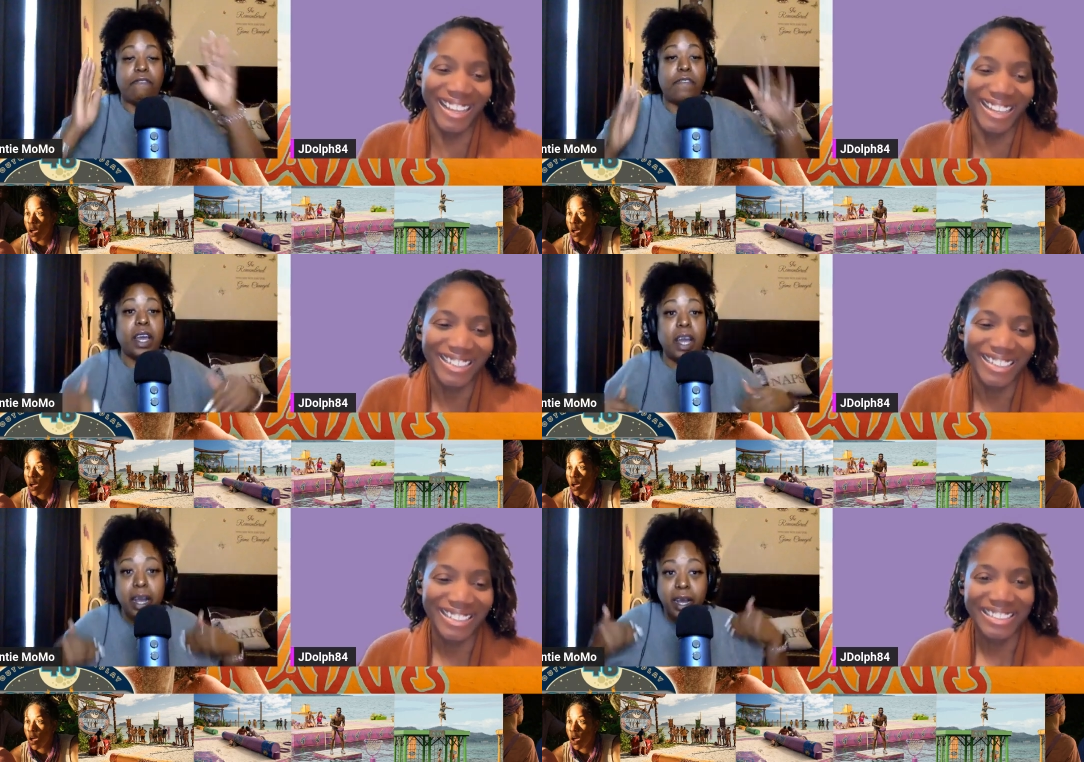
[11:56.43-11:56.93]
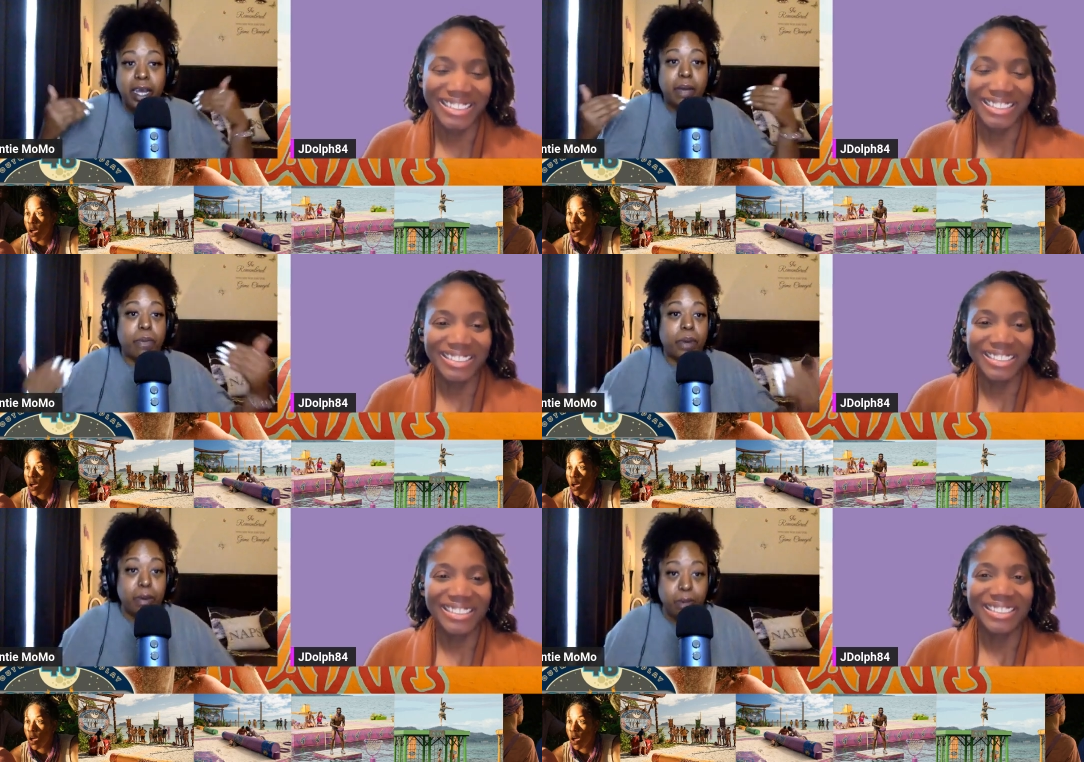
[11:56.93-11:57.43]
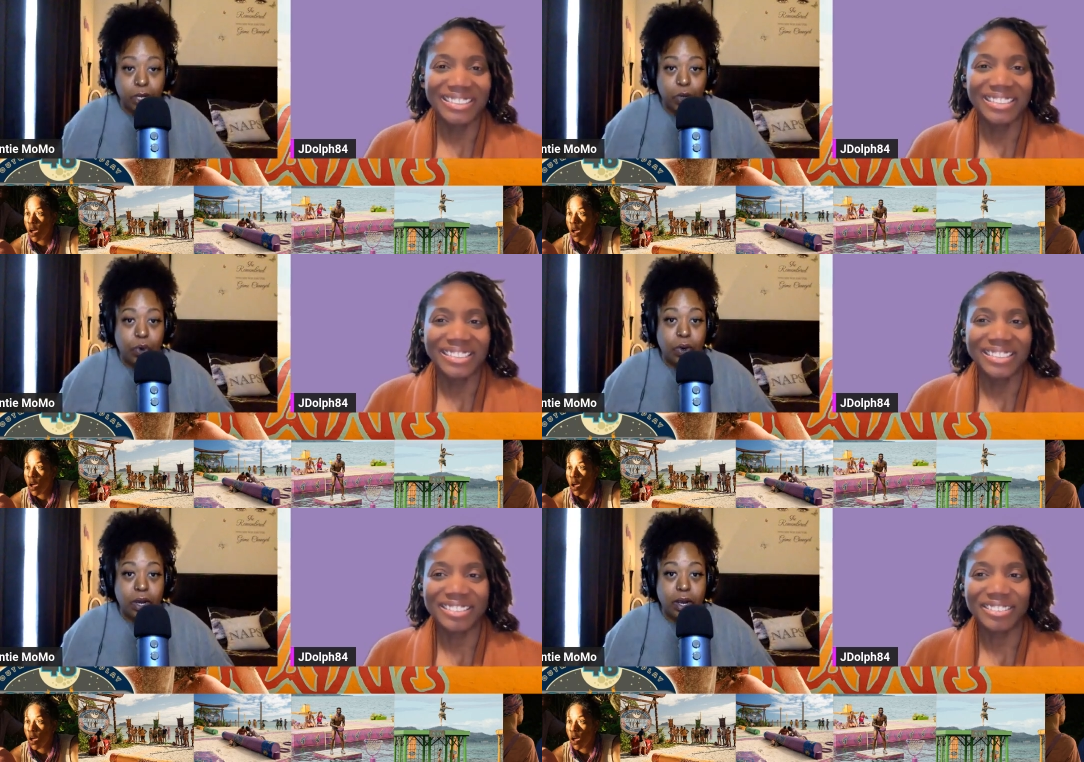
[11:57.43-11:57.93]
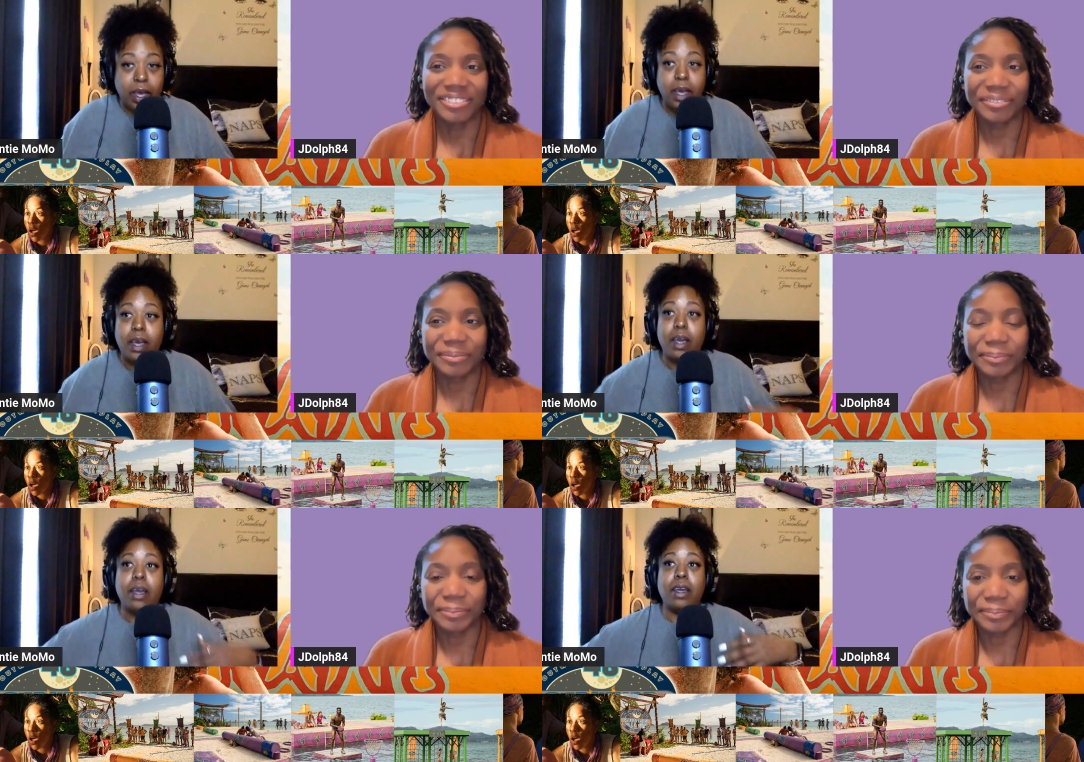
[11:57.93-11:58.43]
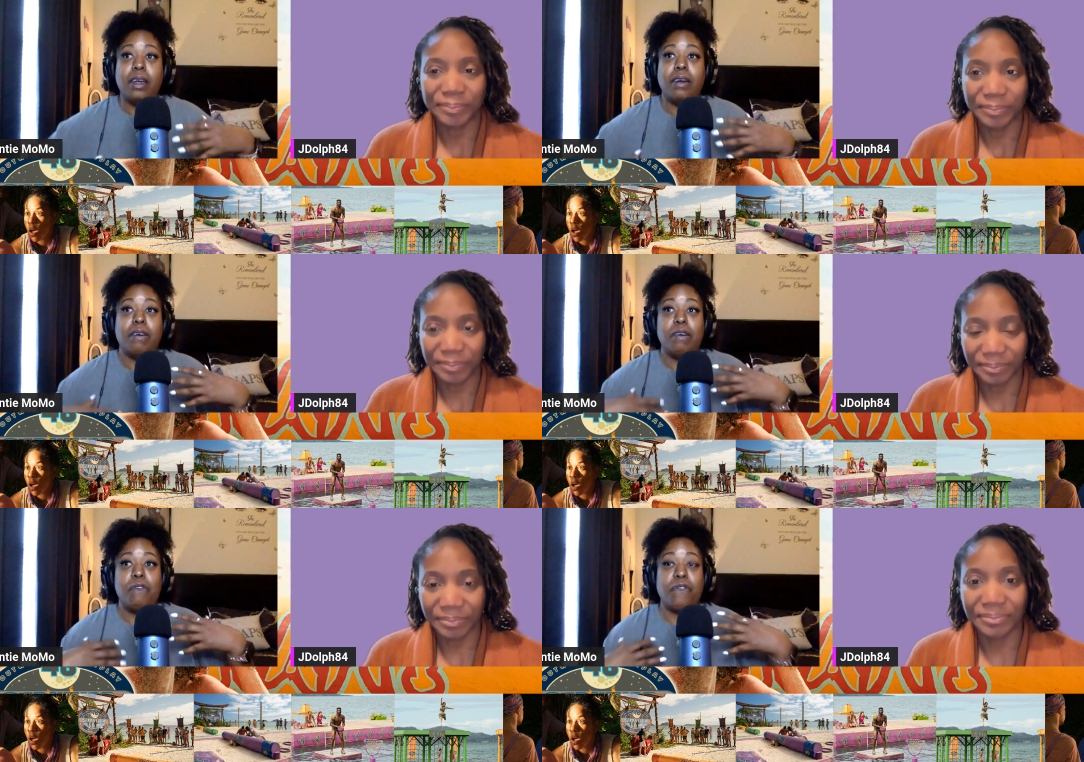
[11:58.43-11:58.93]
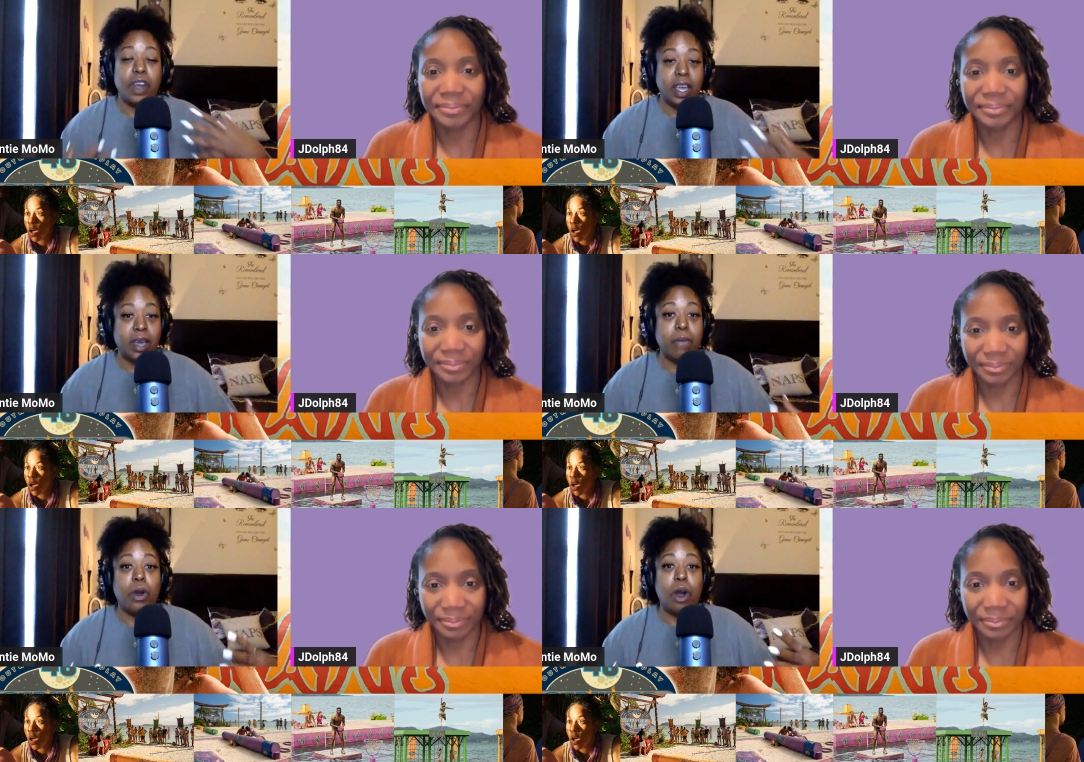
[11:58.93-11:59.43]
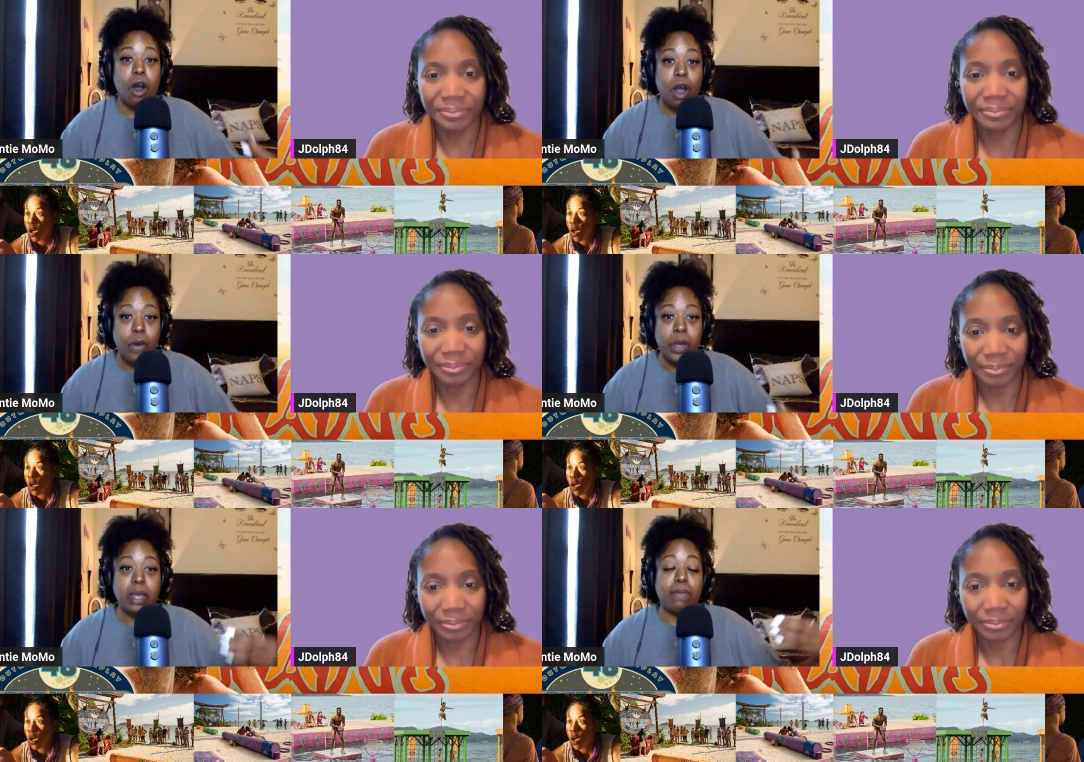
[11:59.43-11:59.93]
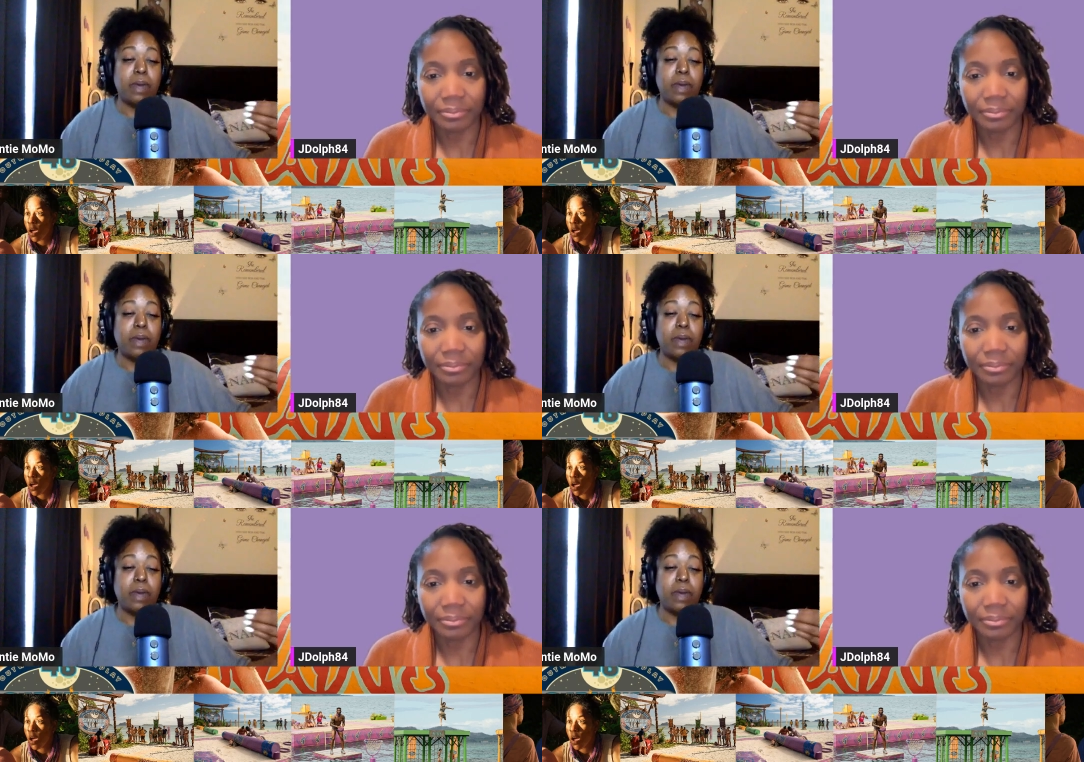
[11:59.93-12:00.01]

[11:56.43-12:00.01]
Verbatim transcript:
Speaker 1: very premature for him to already